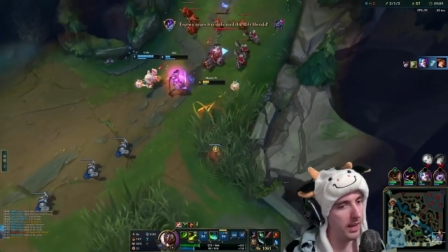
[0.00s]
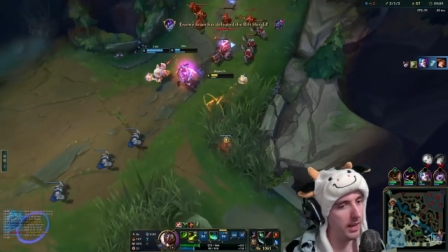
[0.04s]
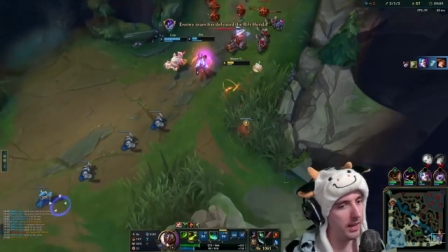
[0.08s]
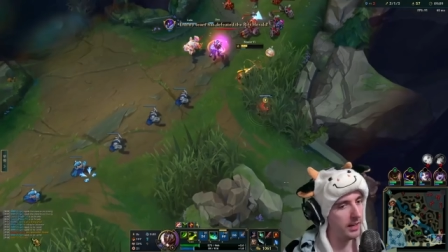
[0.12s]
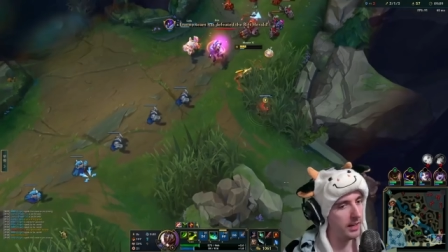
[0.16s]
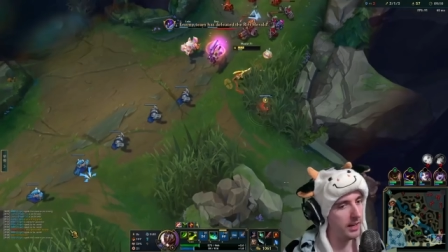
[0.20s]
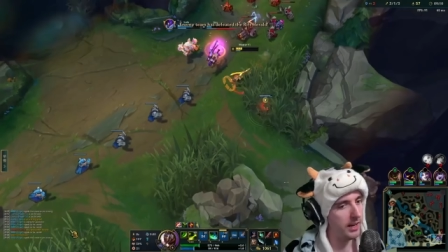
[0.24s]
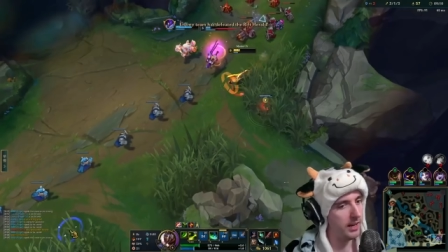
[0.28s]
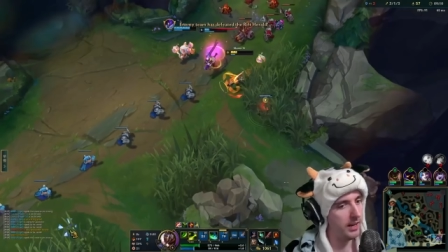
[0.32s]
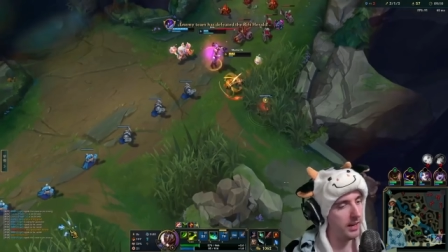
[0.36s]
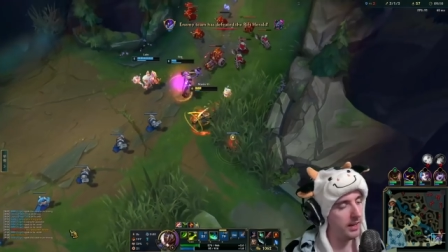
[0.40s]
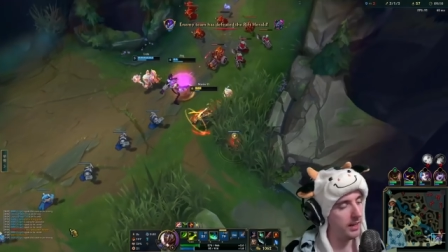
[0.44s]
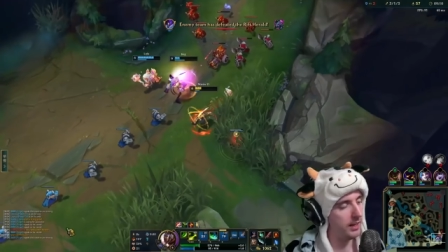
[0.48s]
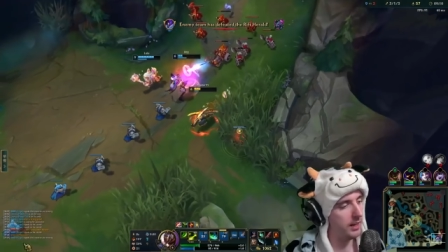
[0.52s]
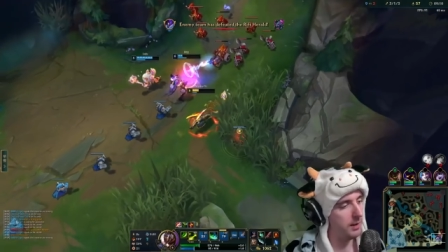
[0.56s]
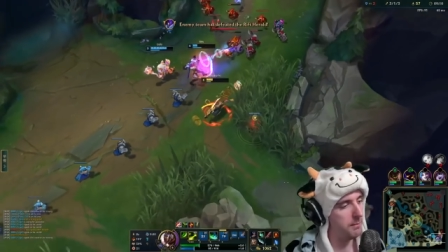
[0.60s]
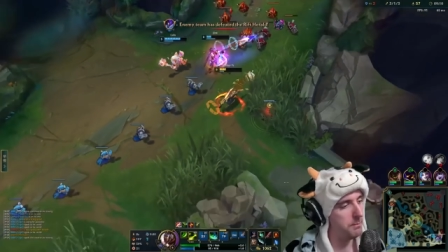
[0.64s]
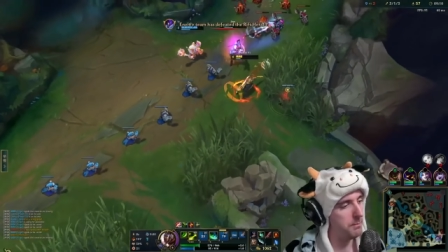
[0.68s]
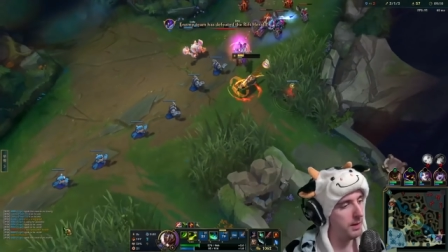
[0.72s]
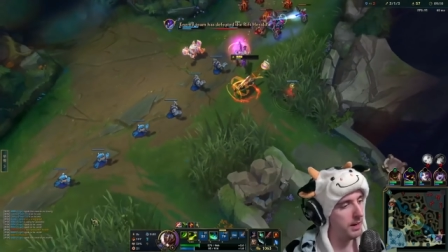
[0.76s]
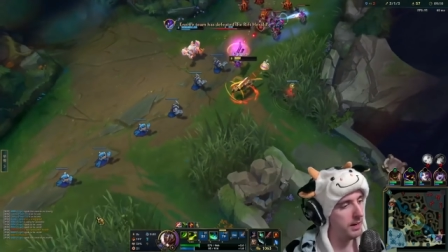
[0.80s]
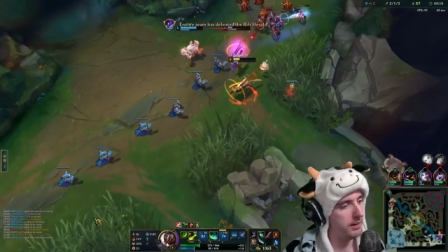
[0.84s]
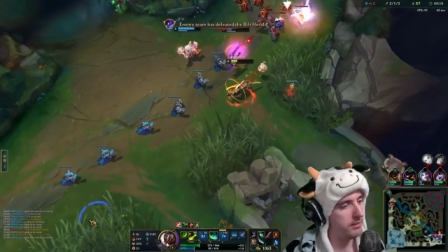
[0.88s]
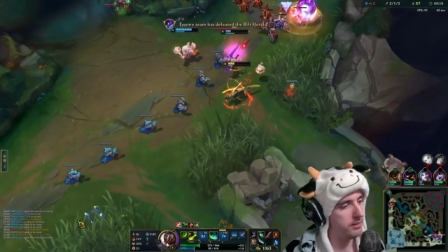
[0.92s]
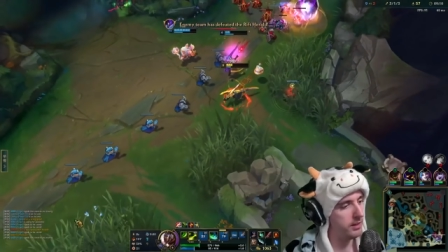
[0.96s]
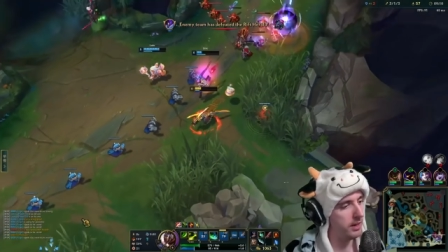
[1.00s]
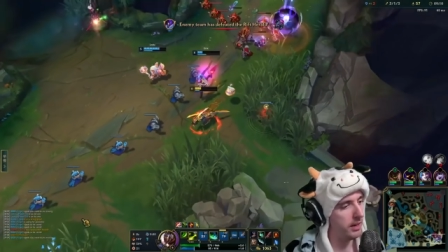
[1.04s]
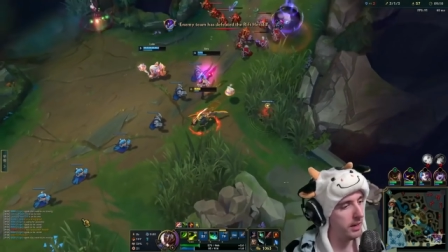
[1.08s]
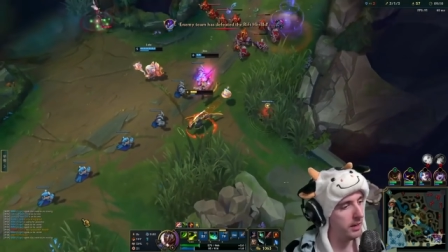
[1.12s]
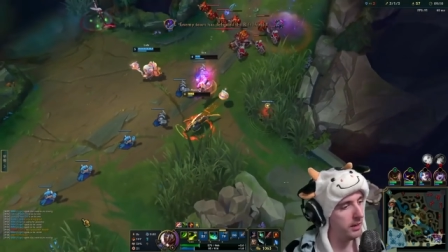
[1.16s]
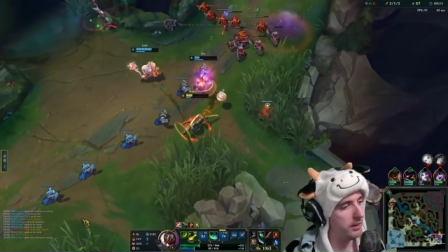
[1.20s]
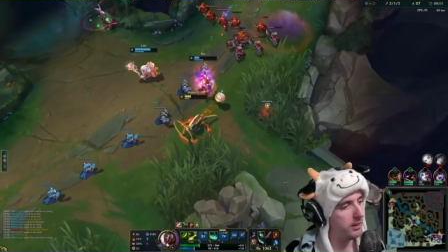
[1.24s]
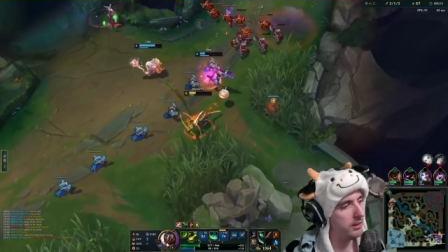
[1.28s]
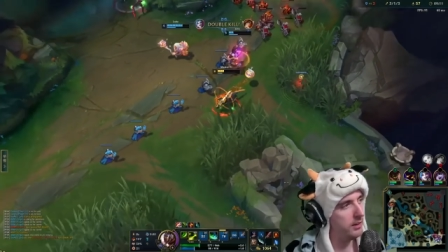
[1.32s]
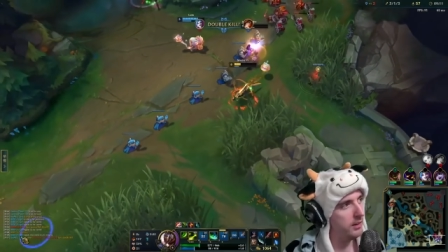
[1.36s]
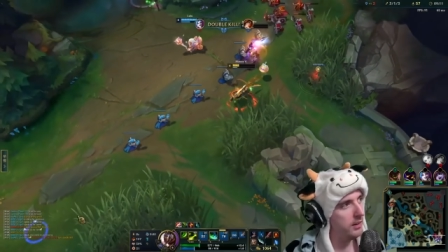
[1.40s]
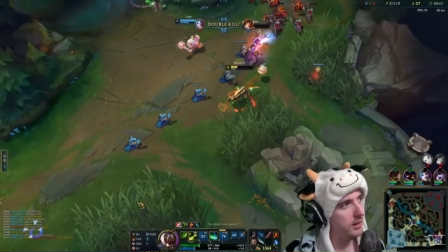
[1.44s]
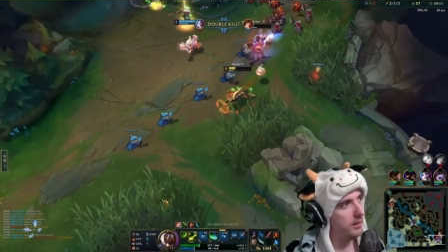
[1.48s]
I got I got meditate.
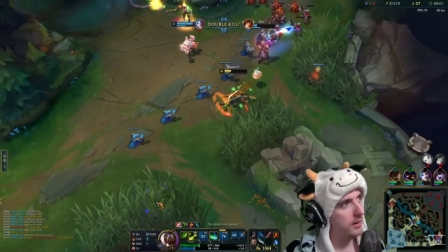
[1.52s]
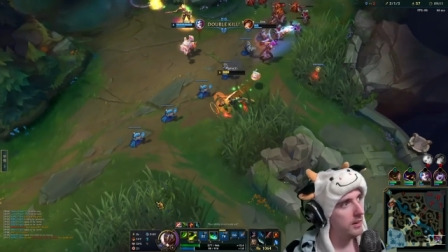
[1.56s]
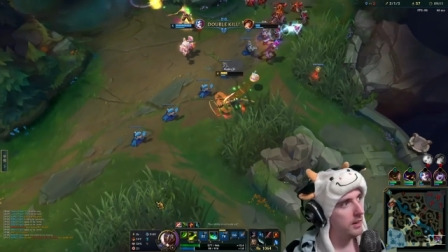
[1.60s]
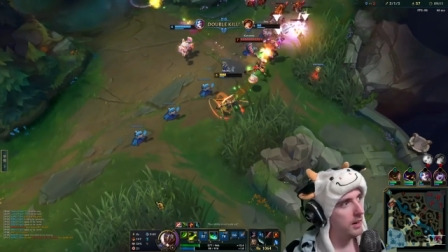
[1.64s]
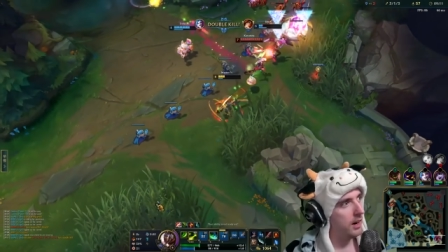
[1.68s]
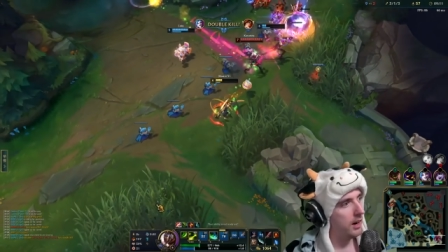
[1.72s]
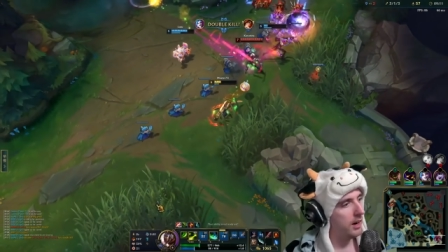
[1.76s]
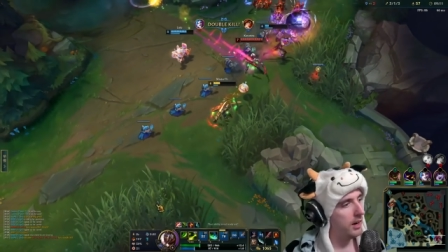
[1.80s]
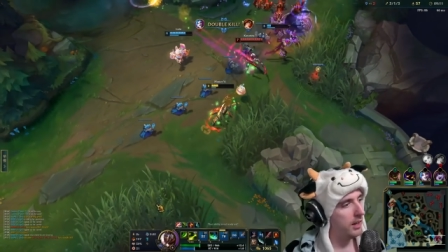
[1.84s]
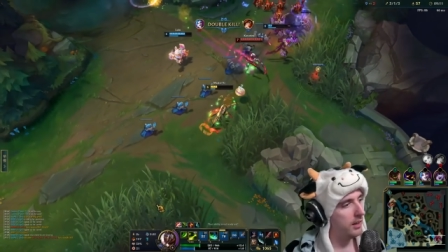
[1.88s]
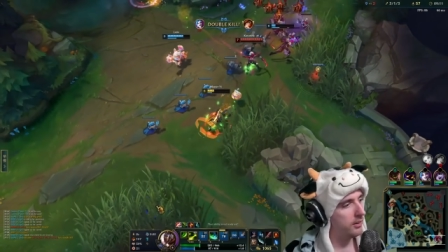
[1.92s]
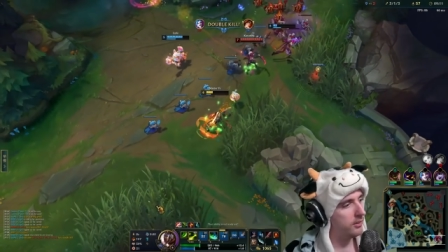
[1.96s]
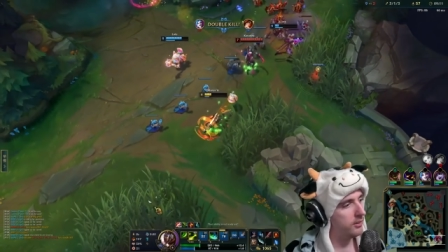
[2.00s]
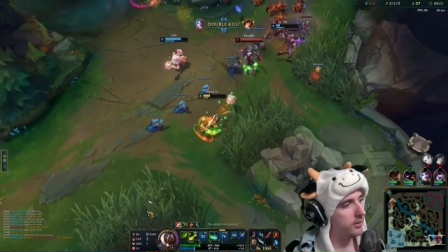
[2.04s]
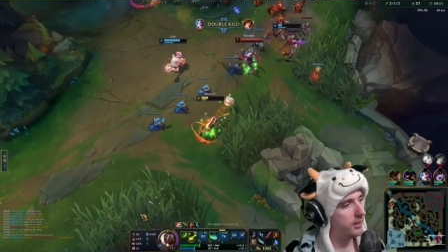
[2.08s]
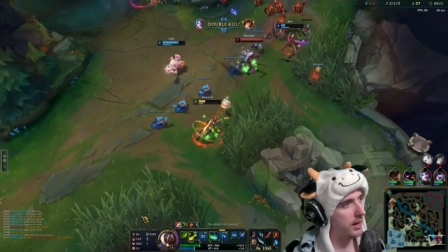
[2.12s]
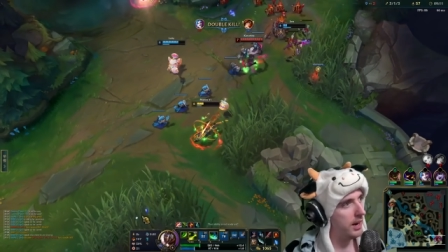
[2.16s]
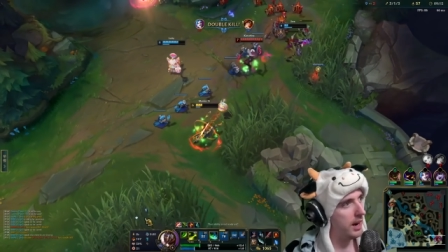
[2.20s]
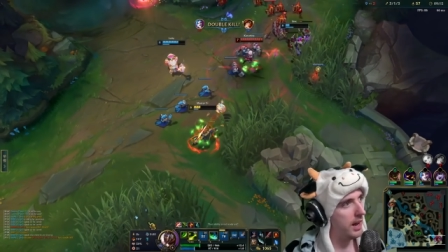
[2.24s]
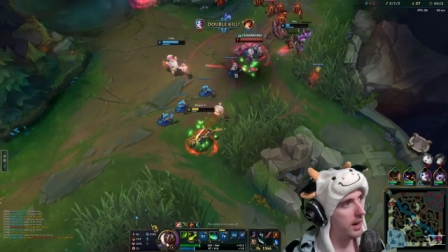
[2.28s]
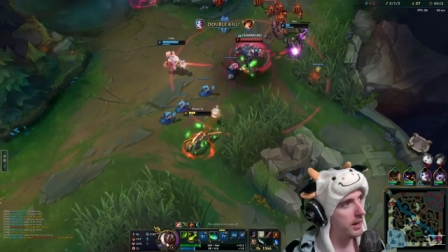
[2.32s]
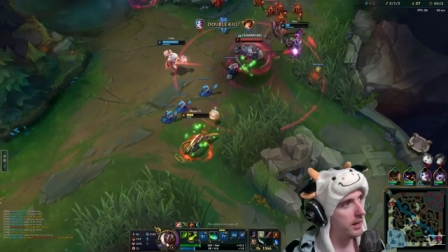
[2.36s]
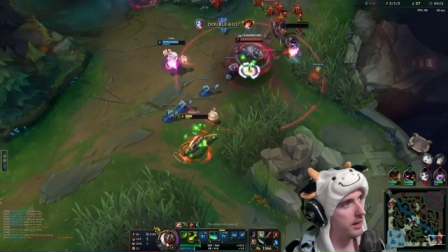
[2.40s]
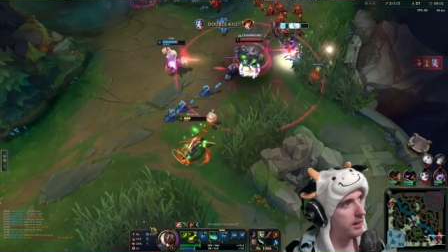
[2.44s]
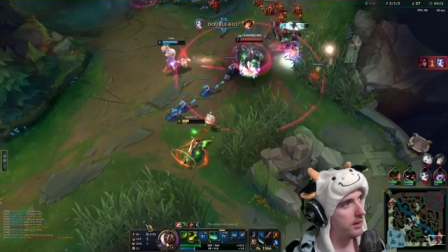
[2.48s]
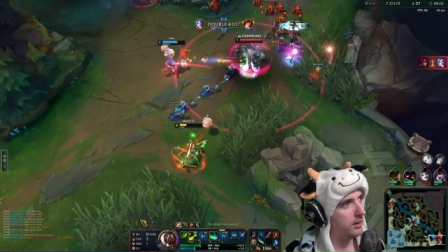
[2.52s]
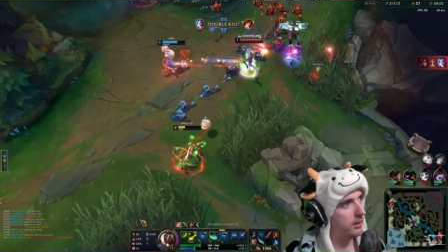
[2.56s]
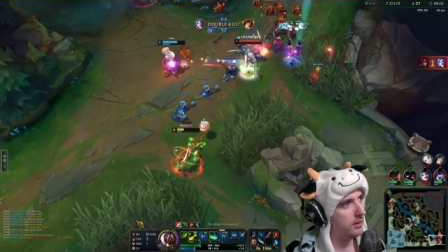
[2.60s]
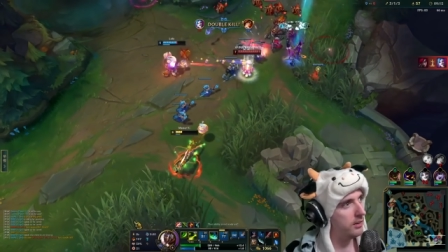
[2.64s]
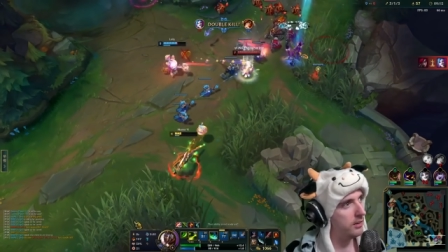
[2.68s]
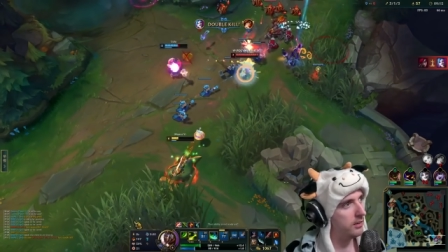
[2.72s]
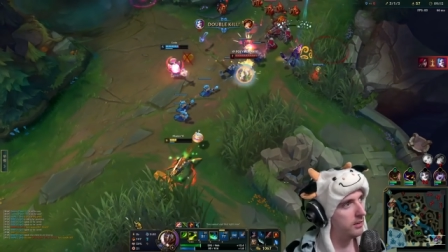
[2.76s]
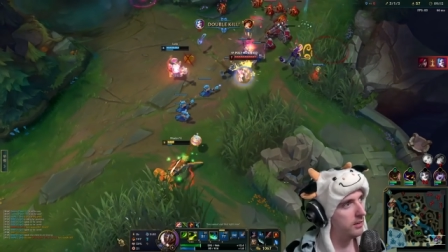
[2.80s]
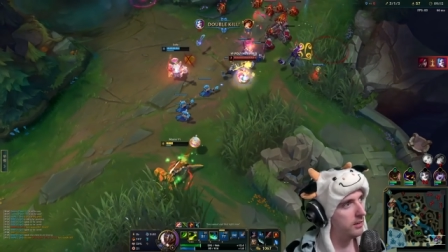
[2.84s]
All right, let's get out of here.